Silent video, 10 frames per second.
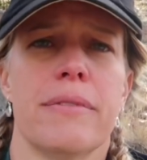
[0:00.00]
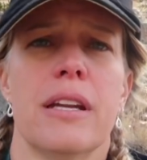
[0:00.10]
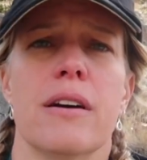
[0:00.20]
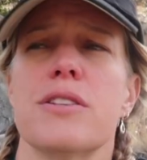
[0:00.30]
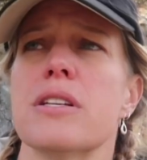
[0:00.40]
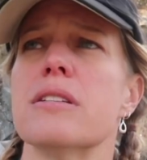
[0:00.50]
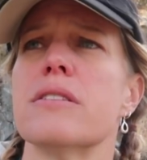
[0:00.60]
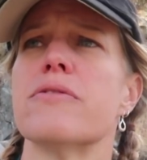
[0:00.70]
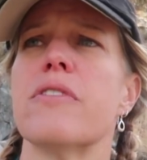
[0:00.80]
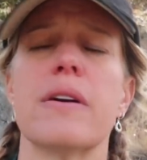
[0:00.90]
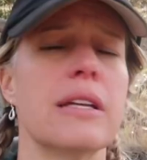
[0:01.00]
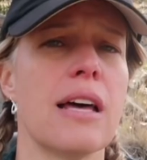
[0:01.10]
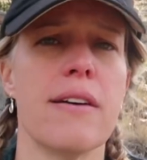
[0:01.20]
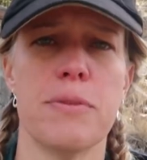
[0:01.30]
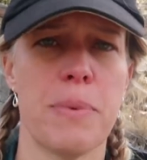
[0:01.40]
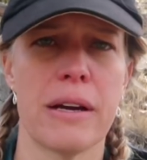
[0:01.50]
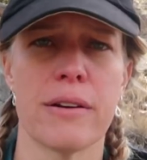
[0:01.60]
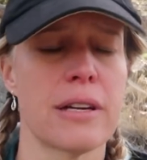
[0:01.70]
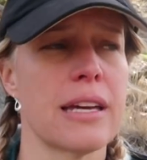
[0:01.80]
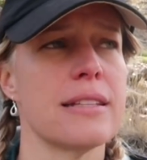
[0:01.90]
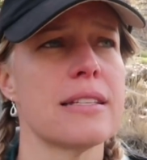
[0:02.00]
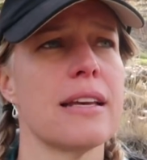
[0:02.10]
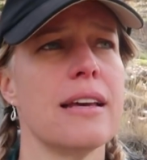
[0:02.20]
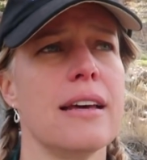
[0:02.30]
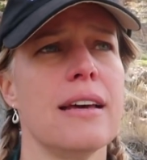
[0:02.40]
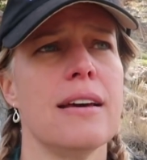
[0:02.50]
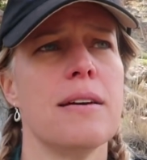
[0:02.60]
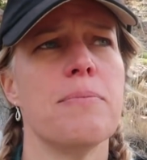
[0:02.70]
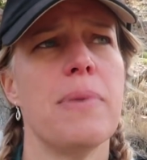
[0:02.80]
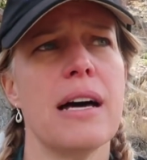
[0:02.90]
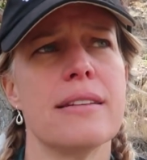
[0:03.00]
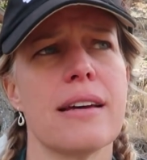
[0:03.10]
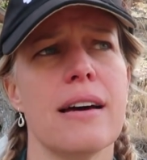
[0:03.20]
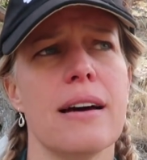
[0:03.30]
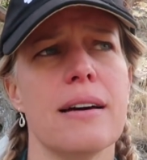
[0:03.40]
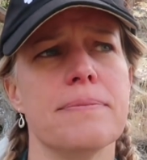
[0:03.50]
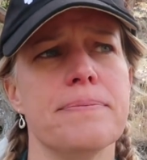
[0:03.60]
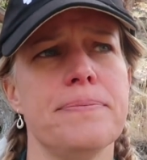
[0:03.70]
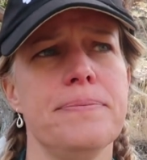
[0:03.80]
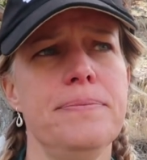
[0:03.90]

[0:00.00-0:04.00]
You know, she's very loved by her kids, but um,